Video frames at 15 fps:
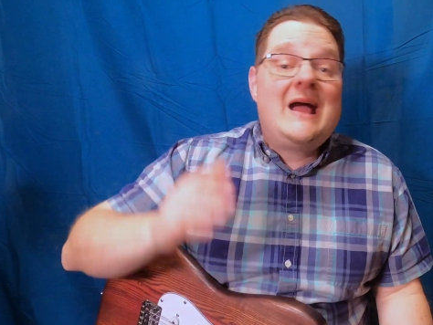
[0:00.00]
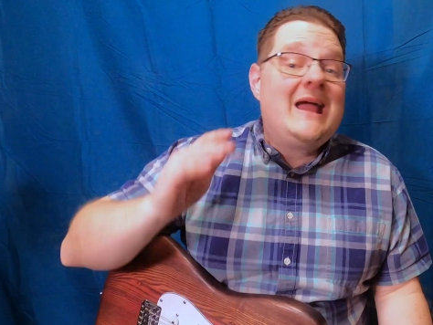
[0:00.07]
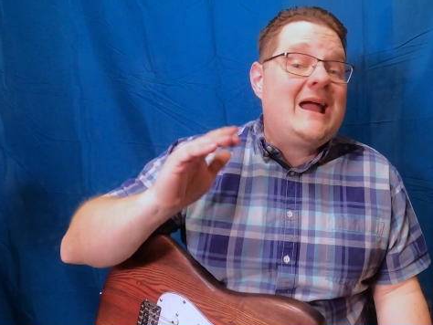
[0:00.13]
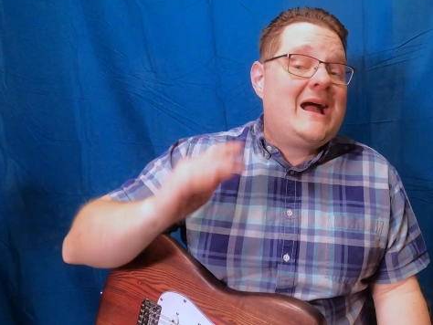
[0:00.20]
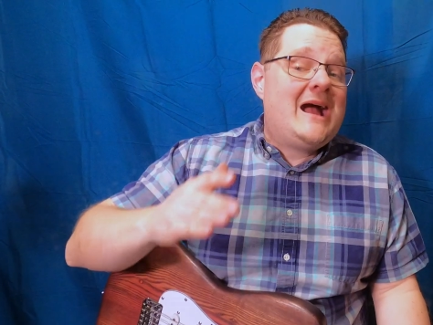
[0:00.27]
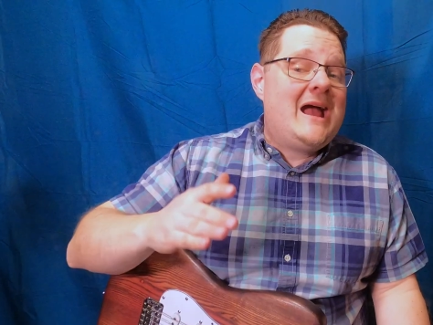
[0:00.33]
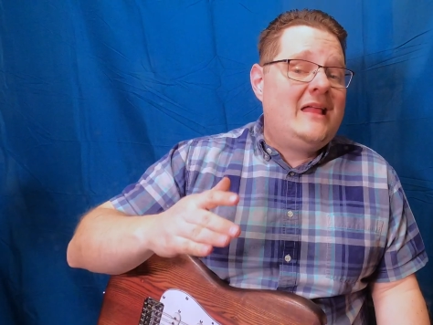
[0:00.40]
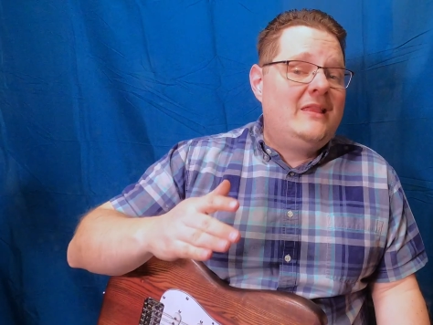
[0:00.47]
I
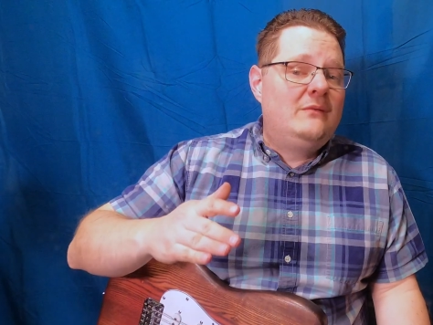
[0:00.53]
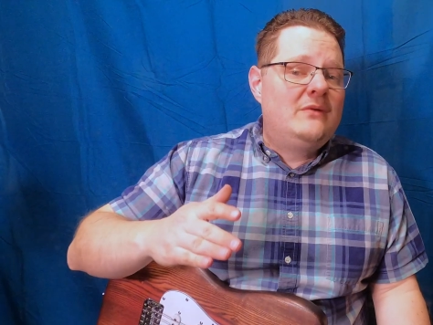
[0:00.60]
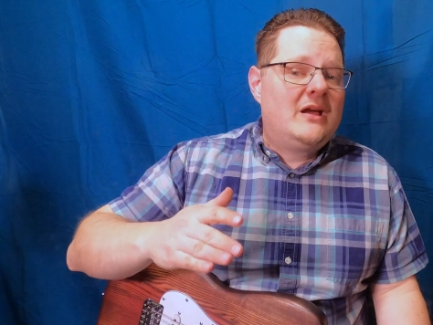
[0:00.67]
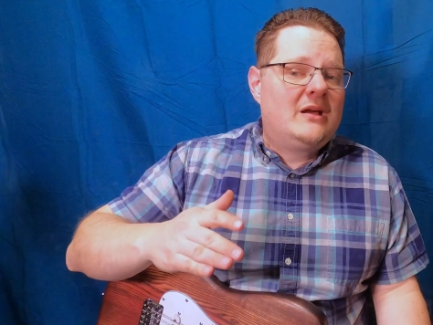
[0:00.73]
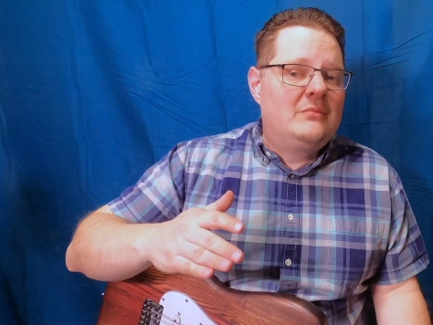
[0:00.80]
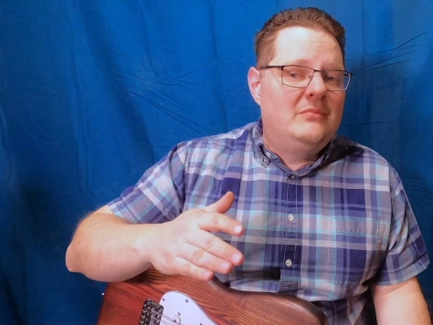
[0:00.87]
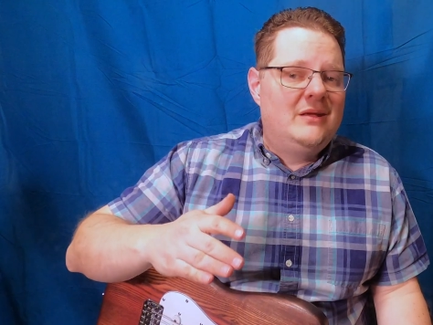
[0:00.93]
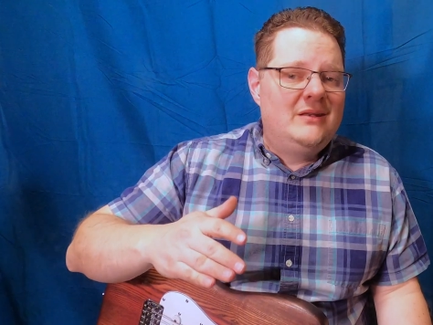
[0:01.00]
highly
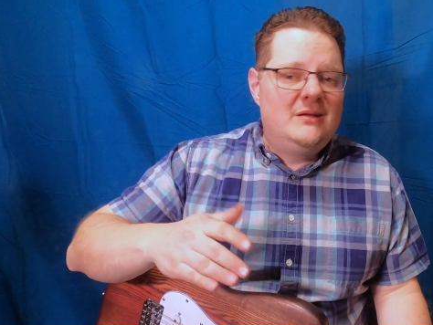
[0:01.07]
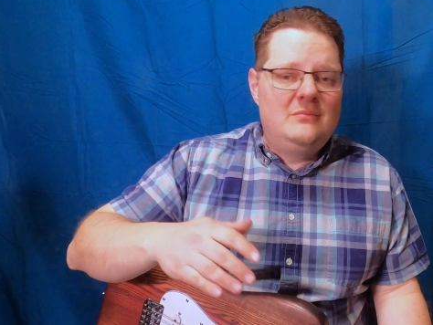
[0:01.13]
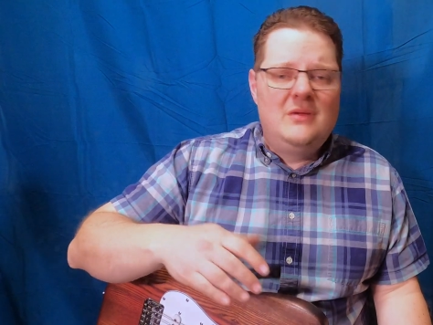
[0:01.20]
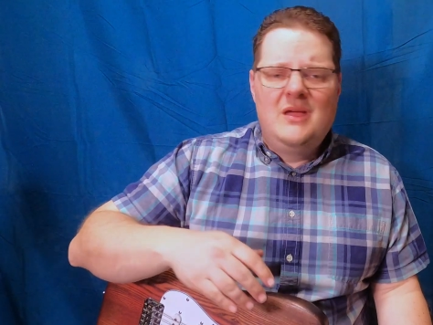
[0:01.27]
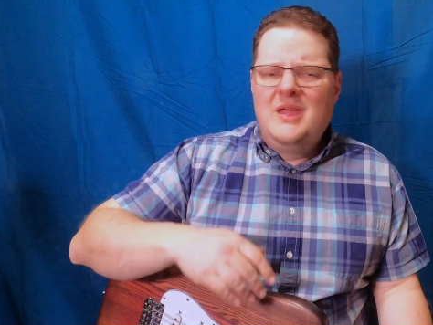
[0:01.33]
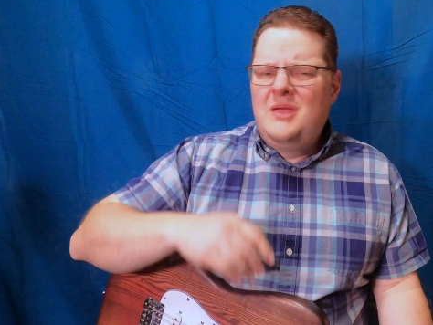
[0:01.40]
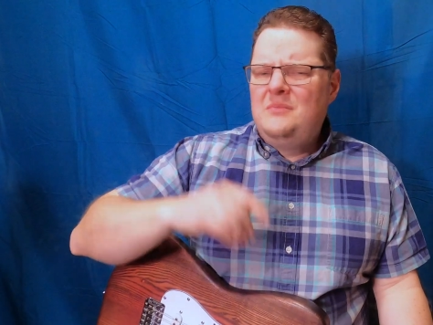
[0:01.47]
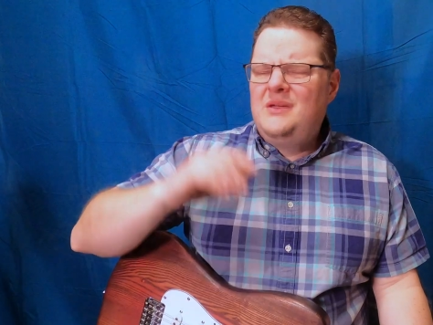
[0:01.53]
recommend
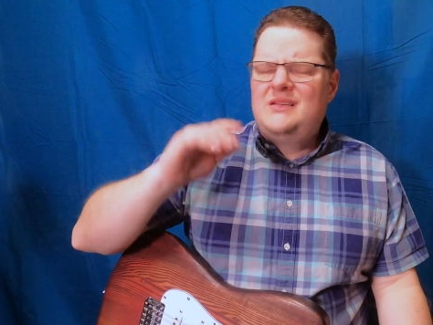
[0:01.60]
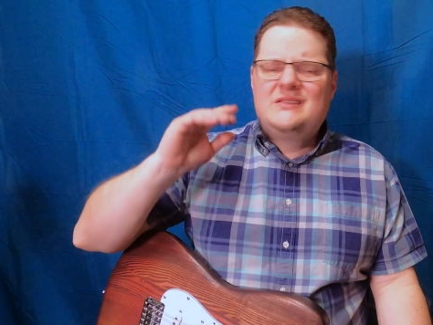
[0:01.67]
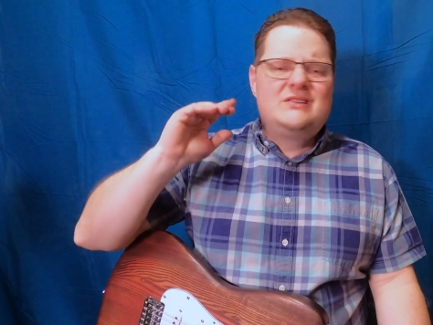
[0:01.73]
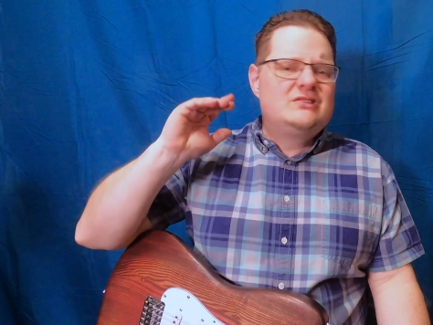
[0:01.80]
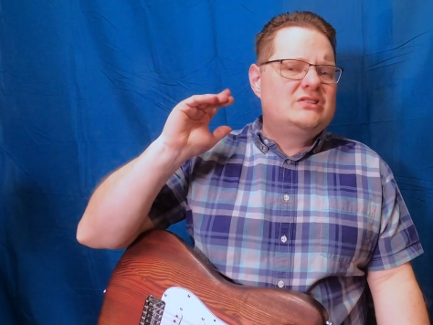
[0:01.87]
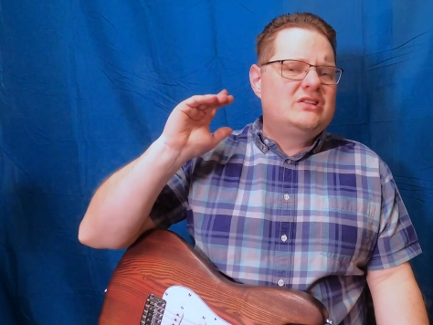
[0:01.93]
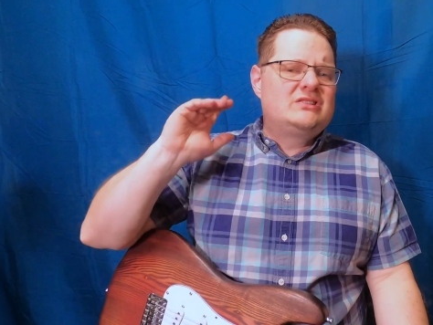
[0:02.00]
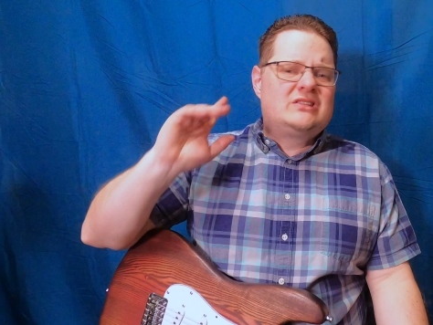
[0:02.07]
them because
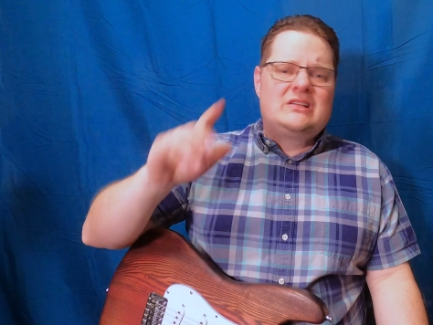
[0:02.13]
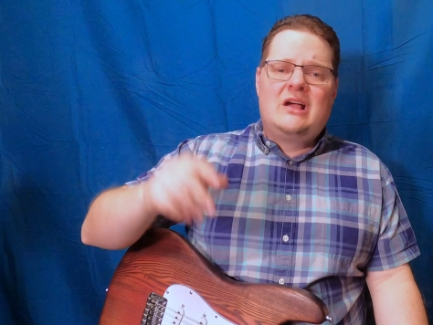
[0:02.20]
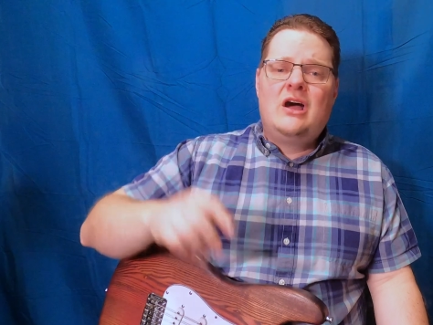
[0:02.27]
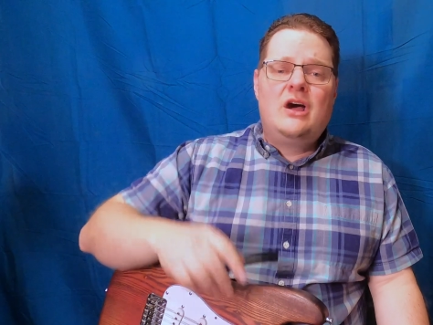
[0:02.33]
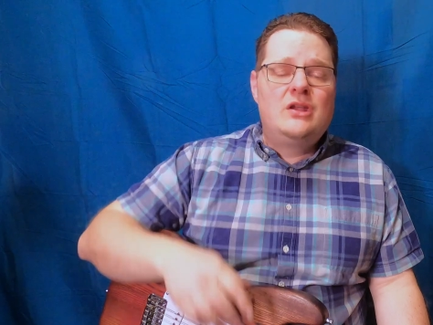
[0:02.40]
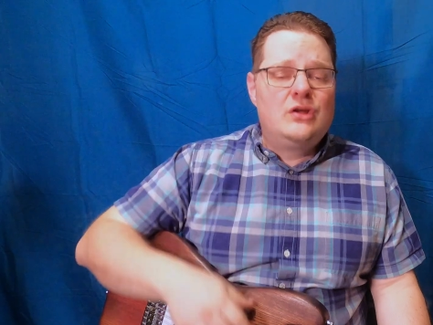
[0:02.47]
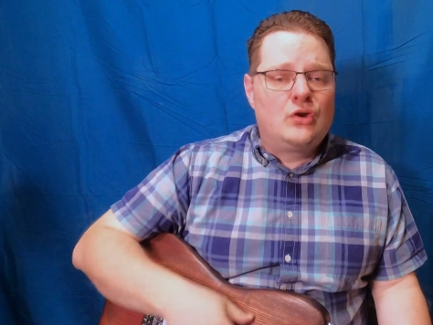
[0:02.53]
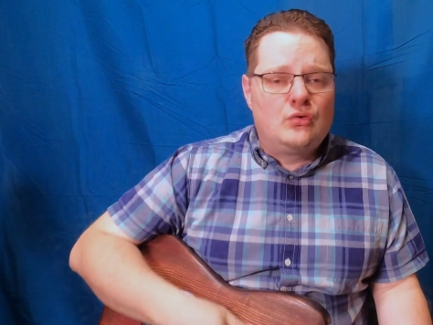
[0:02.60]
there's a
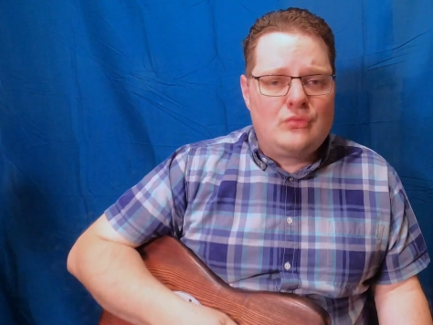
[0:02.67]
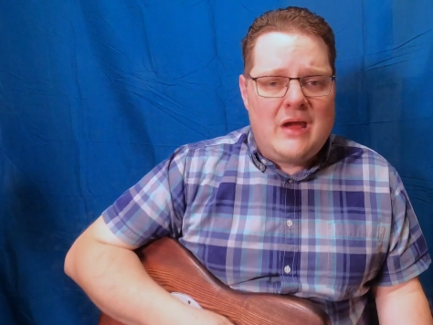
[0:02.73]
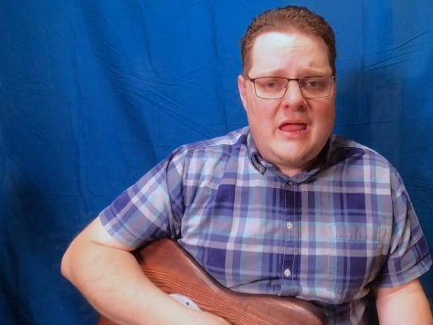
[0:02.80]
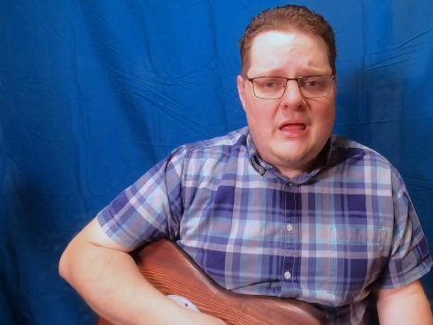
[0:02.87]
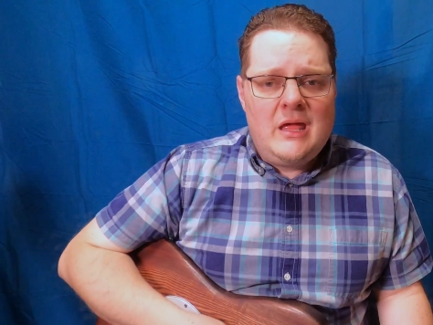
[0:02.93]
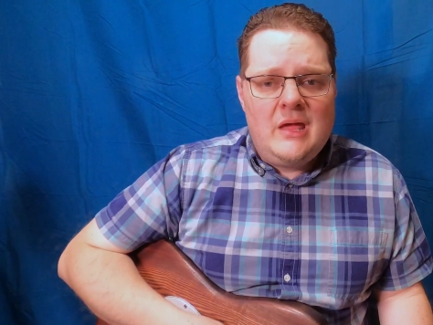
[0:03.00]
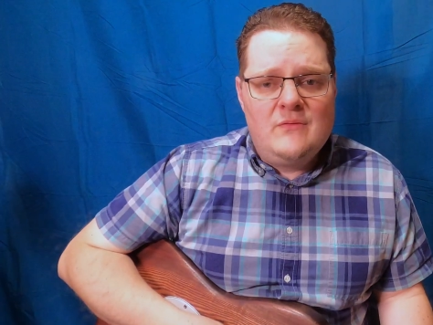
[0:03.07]
ton of great